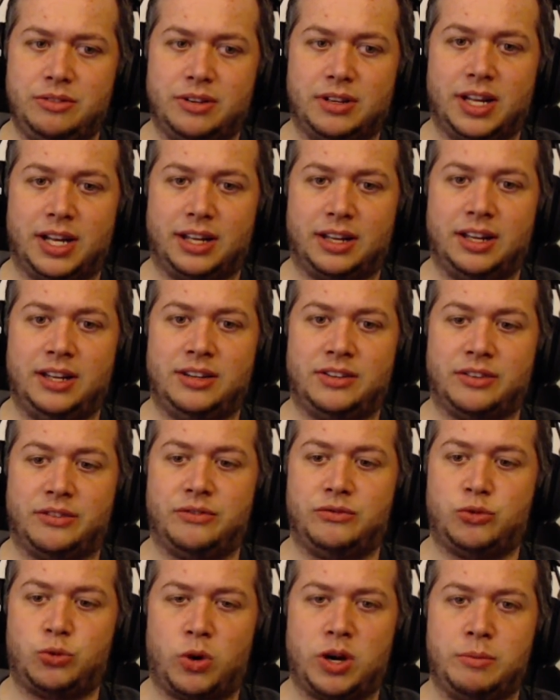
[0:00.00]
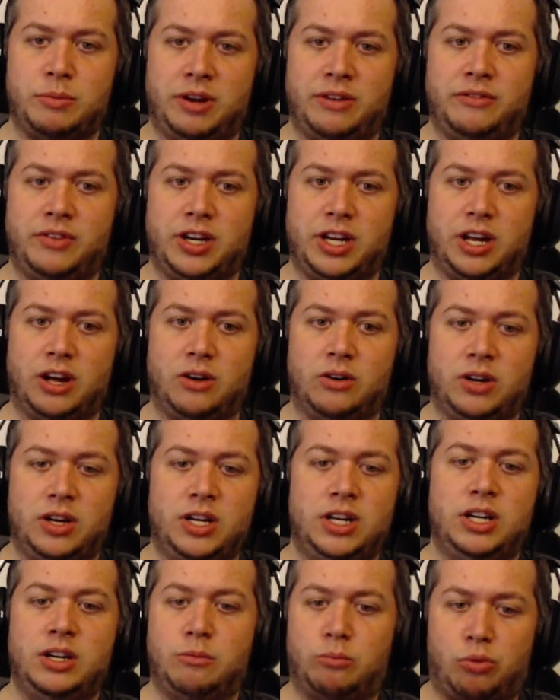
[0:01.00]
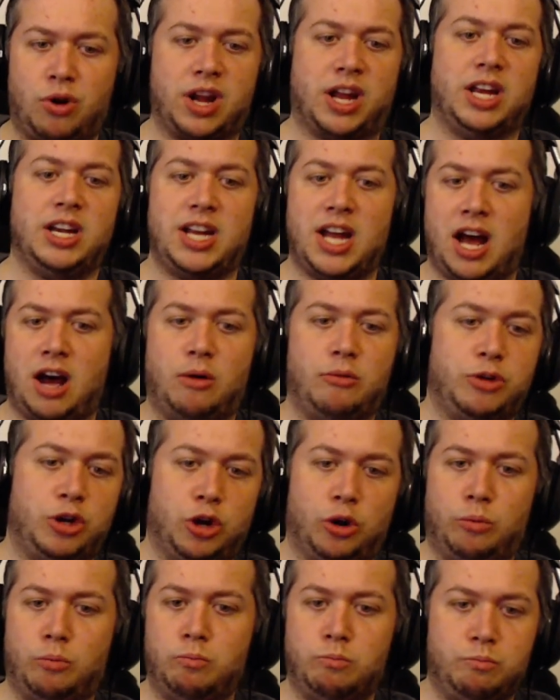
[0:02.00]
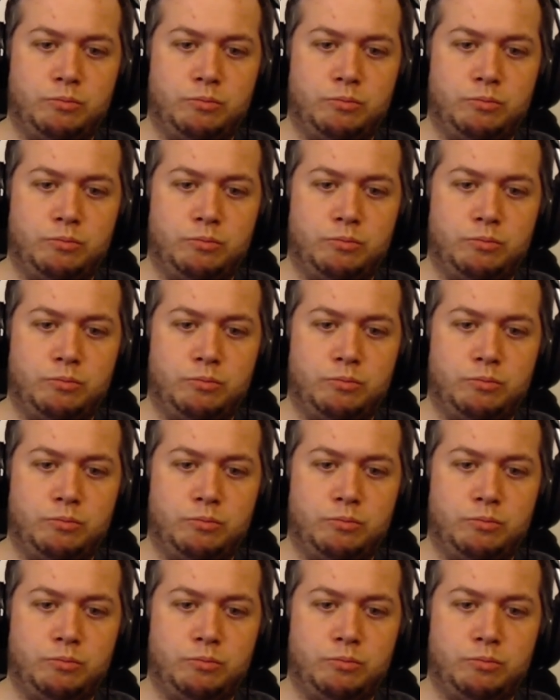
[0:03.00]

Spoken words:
Like, it's a 20-minute video breaking down, you know,